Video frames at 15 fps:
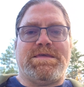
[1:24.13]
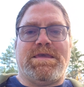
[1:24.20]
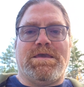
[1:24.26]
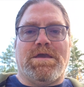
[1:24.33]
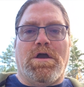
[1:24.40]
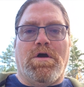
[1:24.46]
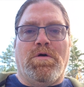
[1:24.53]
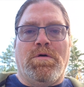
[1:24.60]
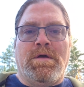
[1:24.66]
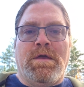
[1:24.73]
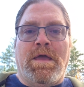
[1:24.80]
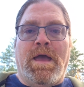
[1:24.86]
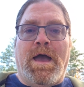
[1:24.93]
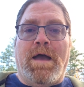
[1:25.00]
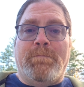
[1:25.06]
CEO
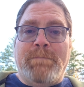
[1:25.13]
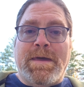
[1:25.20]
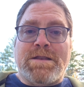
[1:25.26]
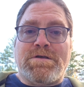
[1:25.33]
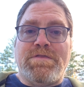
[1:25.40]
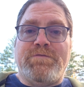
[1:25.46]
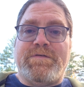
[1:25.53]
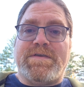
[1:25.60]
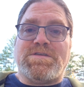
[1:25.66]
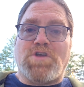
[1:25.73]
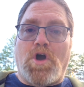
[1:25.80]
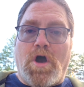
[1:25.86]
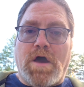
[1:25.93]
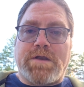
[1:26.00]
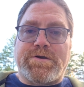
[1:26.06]
a medical device
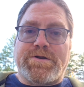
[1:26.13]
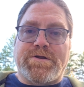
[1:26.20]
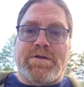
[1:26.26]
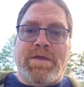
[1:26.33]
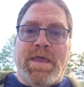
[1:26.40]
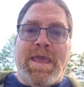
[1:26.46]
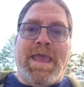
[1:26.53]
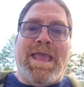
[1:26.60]
auditor,